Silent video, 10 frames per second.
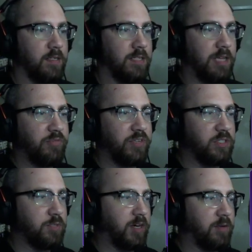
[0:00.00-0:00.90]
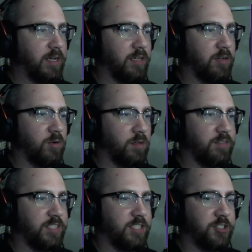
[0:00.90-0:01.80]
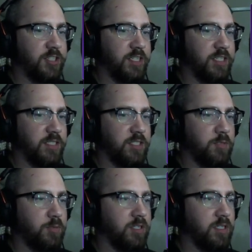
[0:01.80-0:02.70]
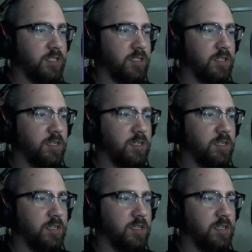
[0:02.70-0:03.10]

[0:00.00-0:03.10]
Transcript: That feels about right. Quarter of an inch thickness is pretty good.